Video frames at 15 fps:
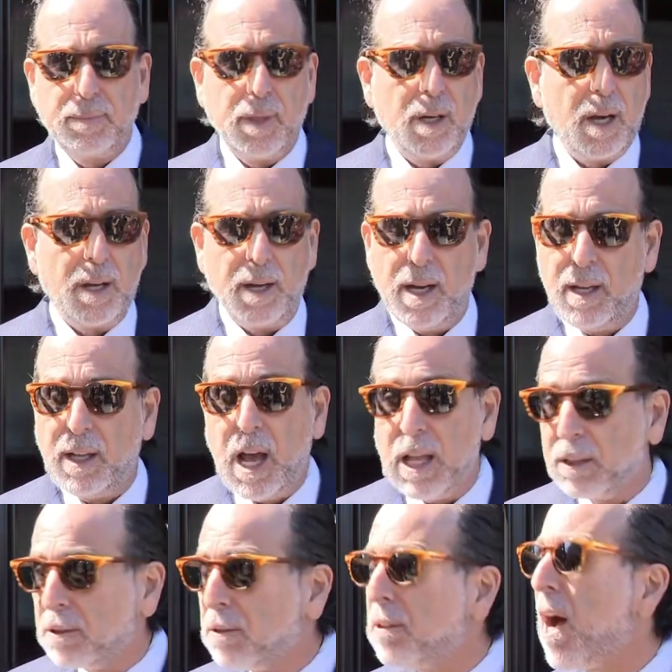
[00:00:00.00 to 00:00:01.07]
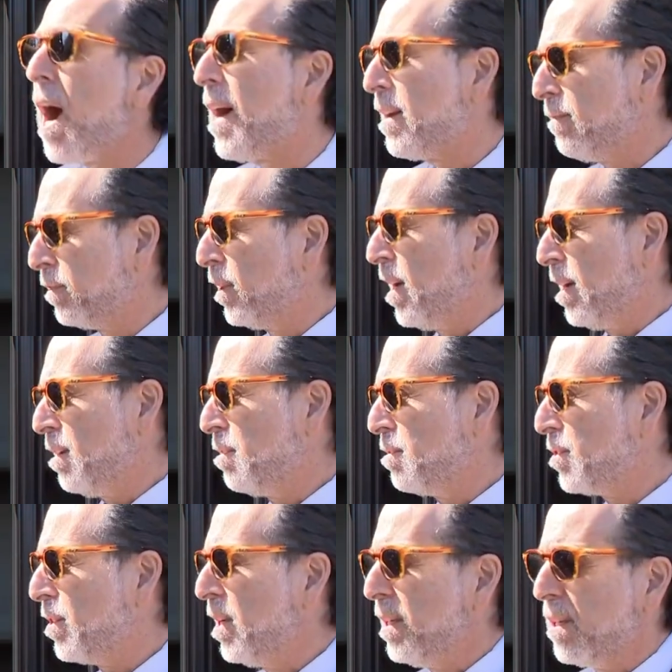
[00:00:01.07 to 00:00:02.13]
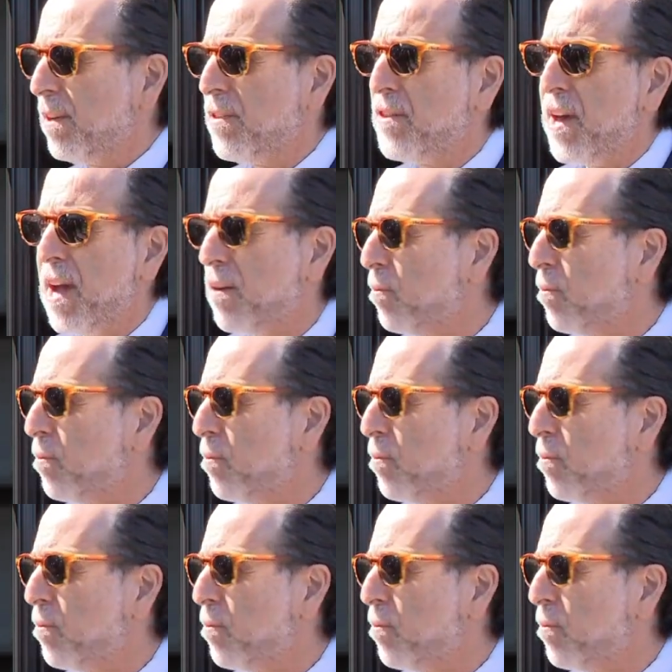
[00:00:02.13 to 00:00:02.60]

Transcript: a, a, lot of letters that